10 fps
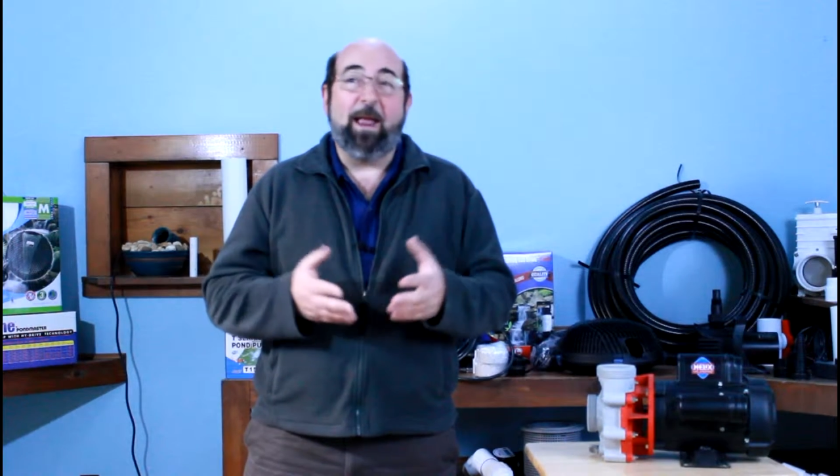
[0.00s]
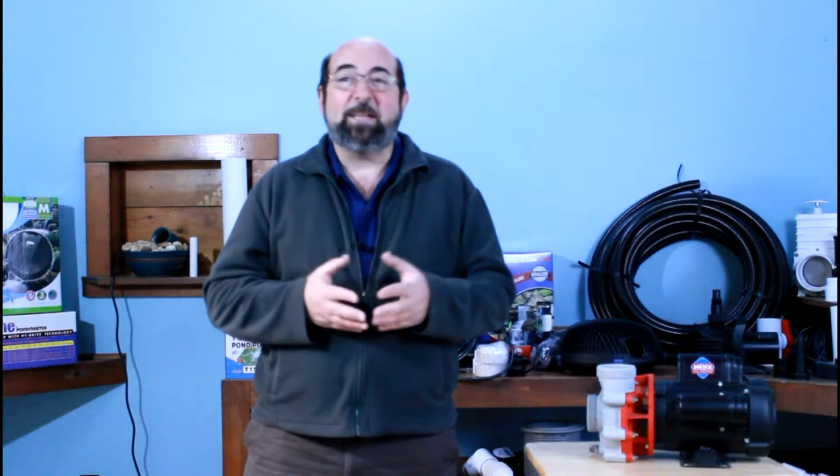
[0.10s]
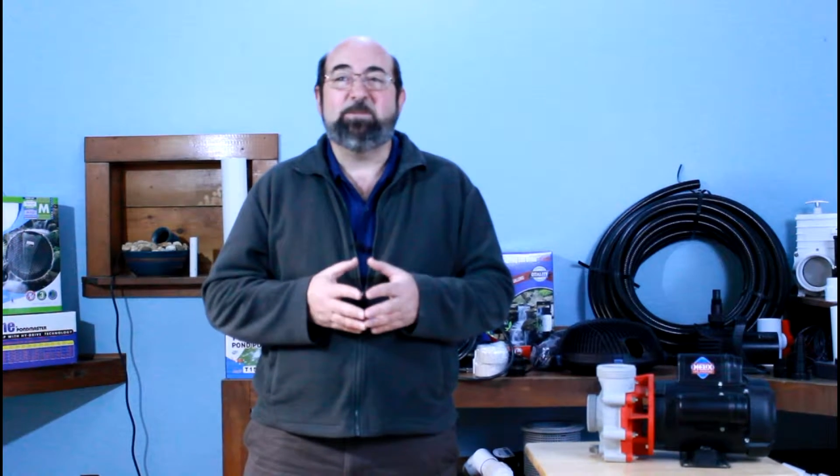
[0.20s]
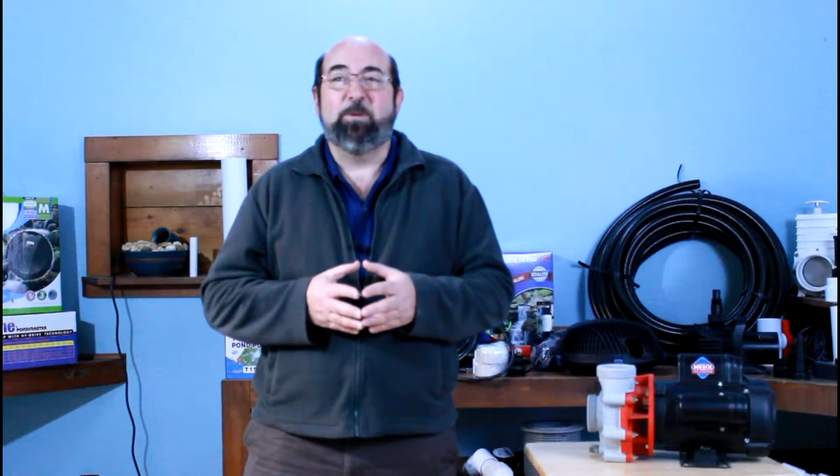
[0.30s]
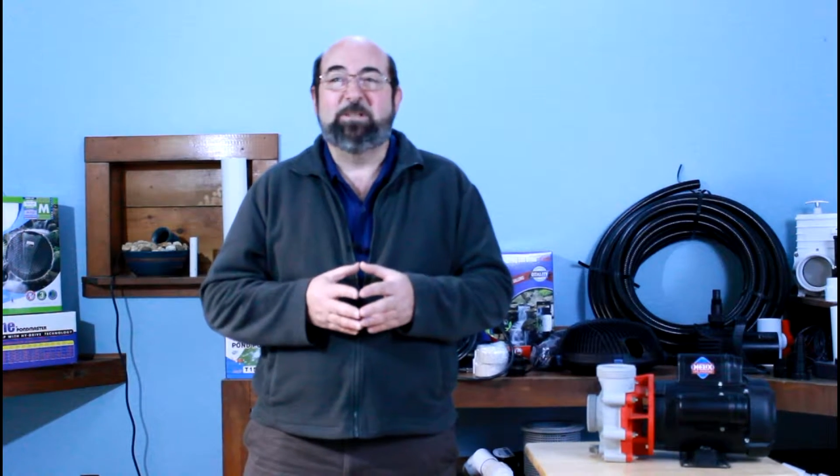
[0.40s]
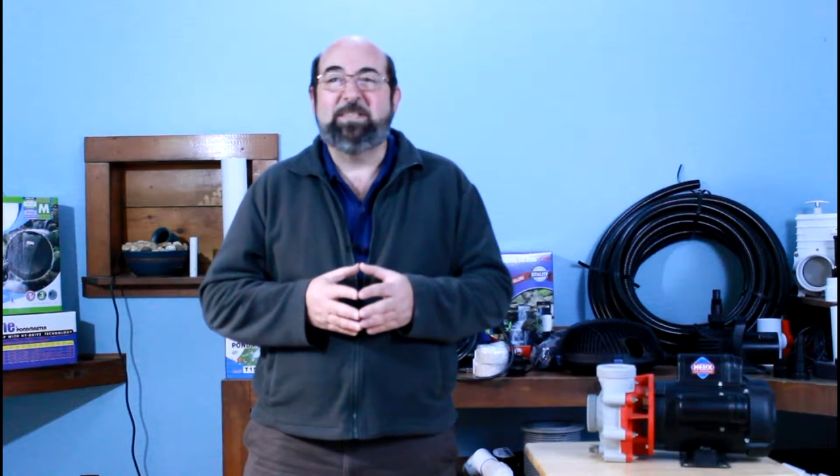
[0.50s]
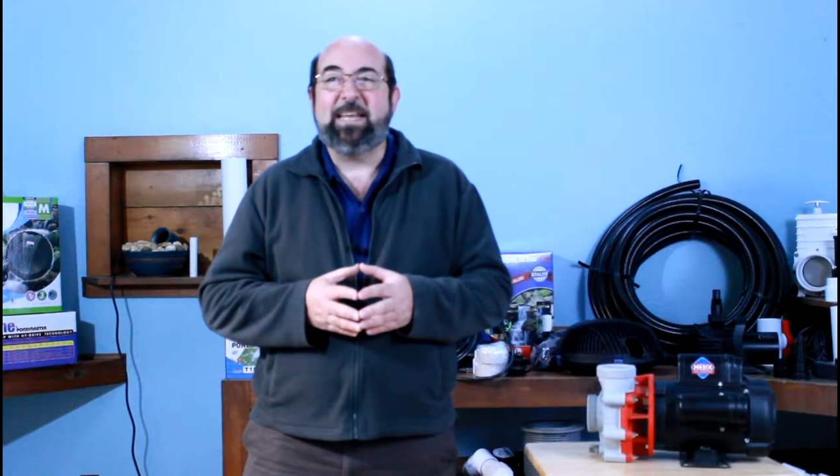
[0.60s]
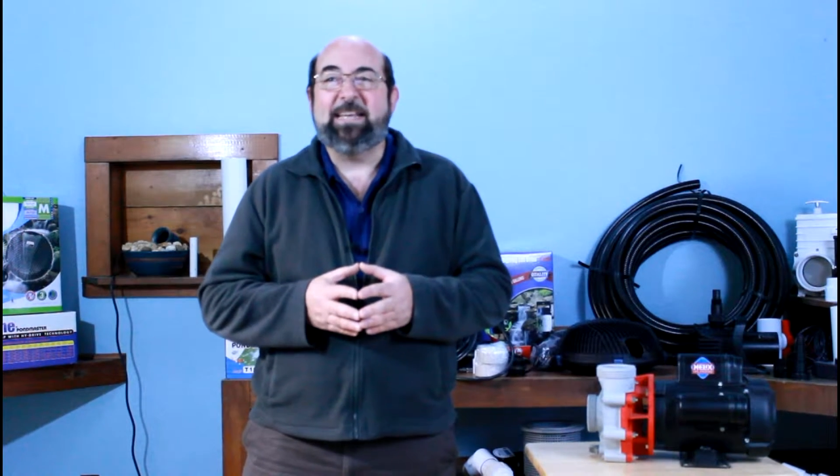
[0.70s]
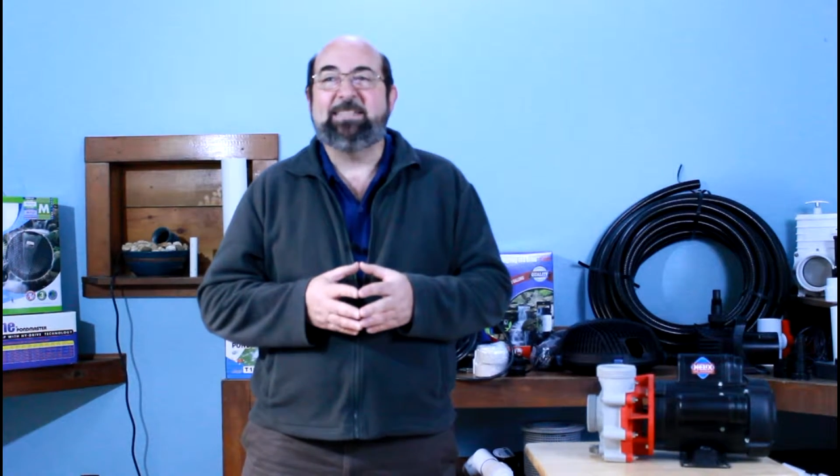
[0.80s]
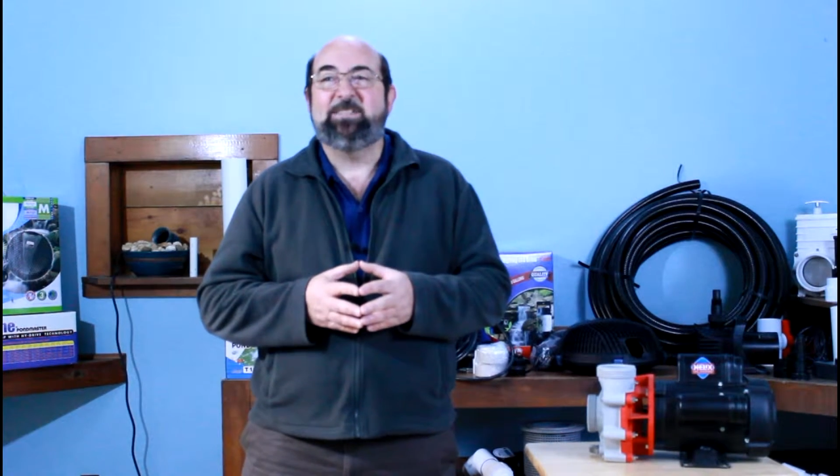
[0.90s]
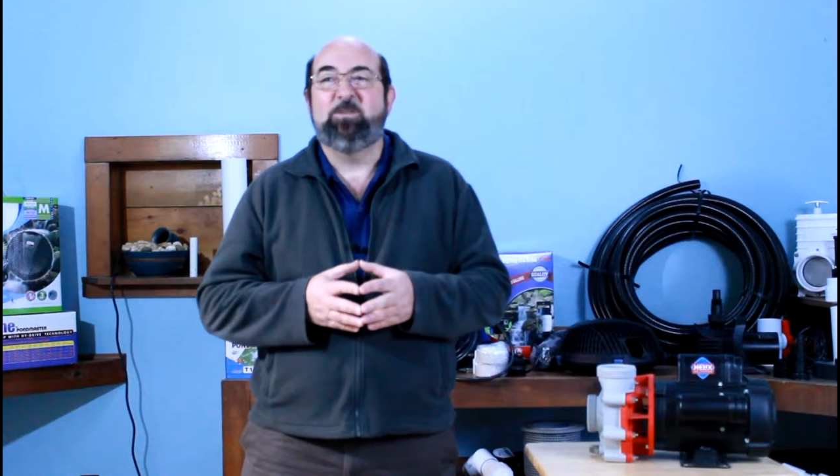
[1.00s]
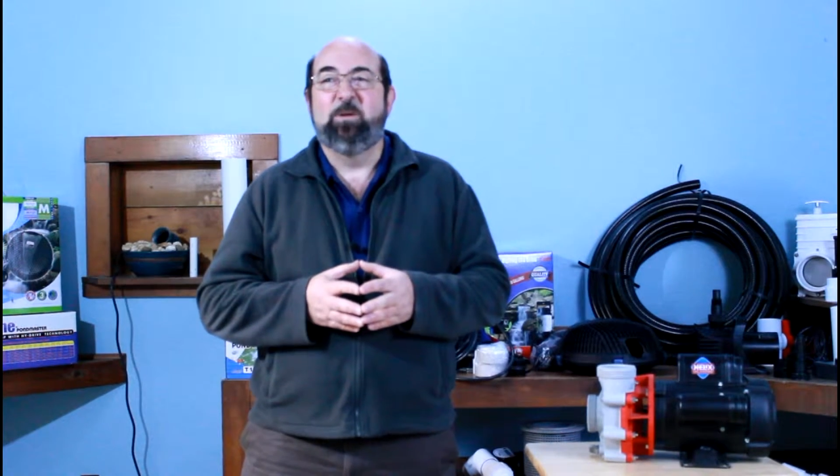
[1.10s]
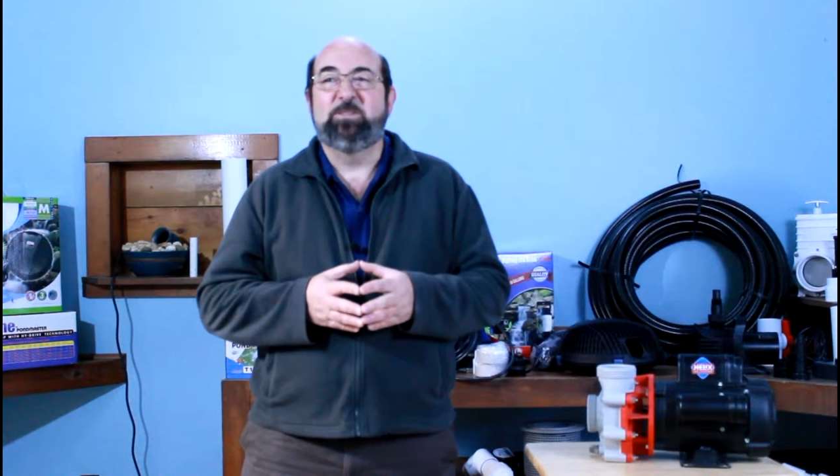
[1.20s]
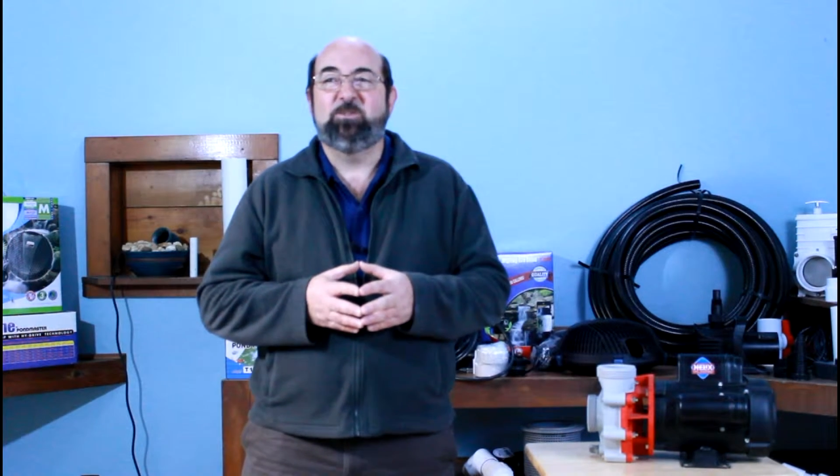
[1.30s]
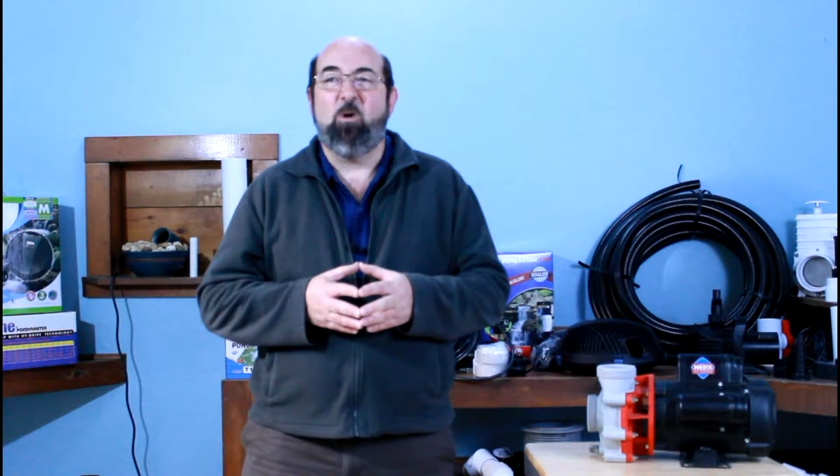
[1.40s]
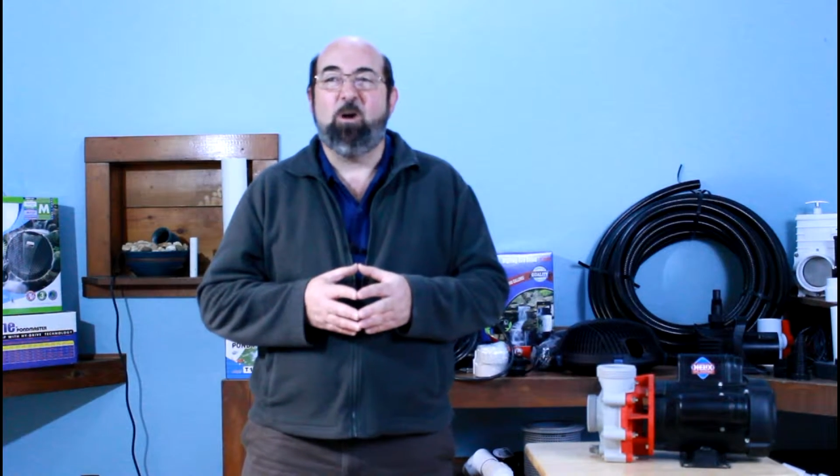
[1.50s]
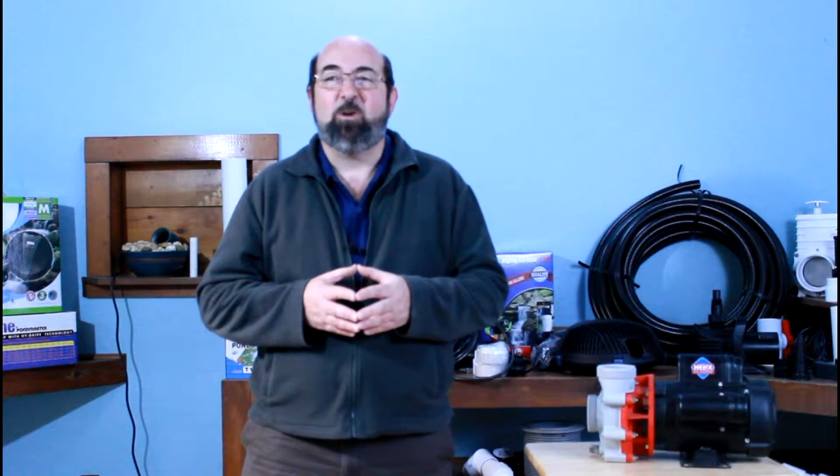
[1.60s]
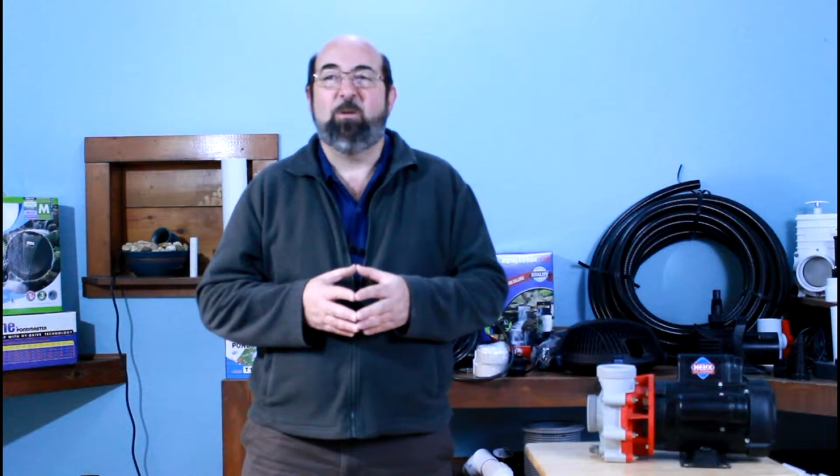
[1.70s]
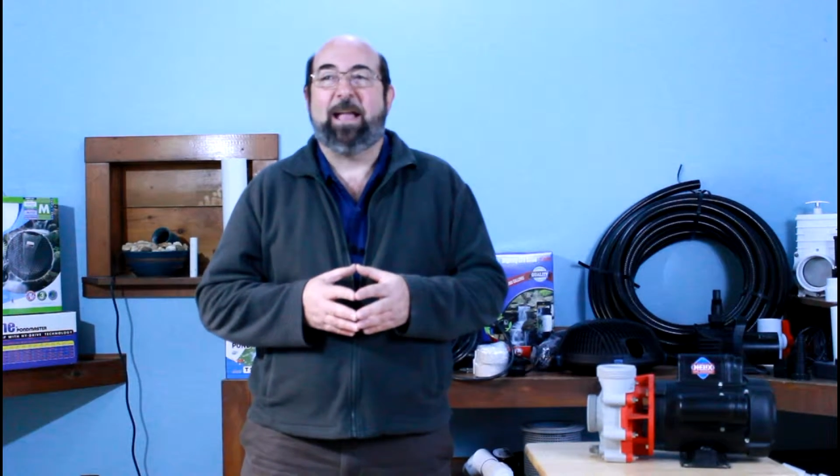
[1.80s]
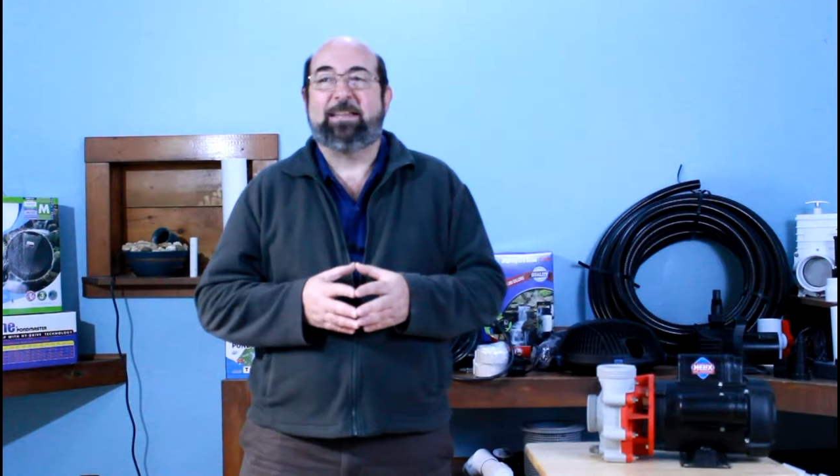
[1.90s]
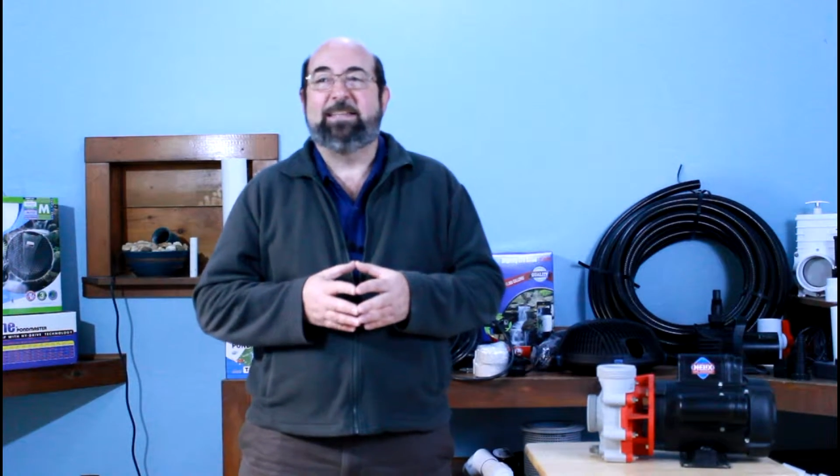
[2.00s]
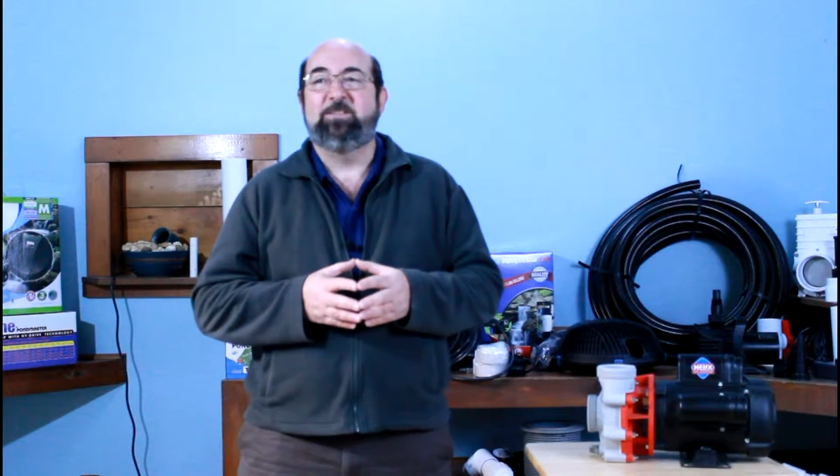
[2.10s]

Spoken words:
expertise to install correctly,